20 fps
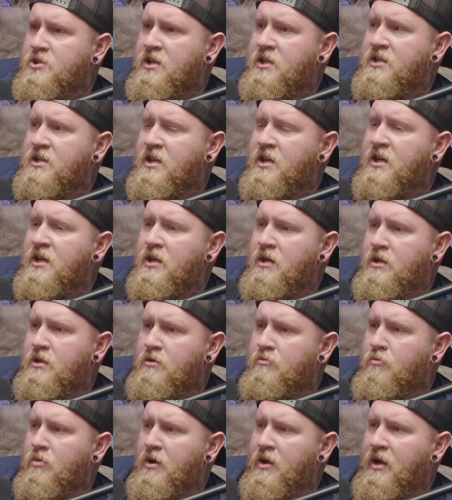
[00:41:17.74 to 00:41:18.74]
She
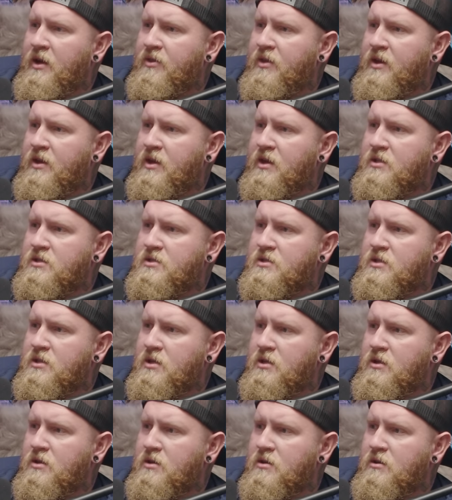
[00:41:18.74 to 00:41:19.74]
did, but I think it's
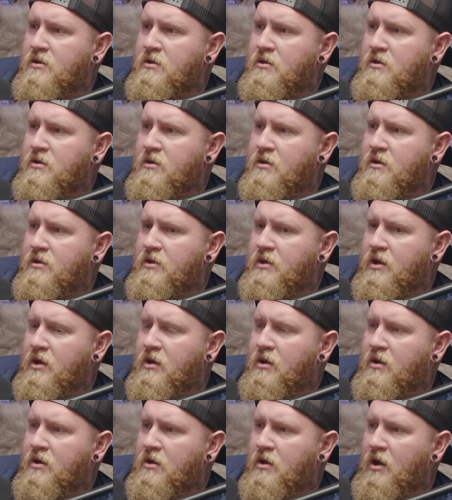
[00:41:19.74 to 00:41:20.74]

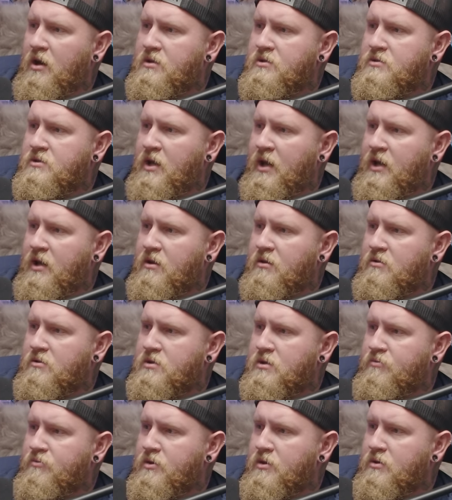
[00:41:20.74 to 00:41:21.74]
it got taken or
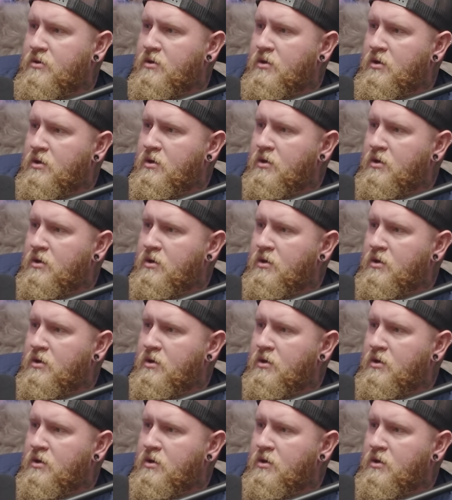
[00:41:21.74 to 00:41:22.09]
something.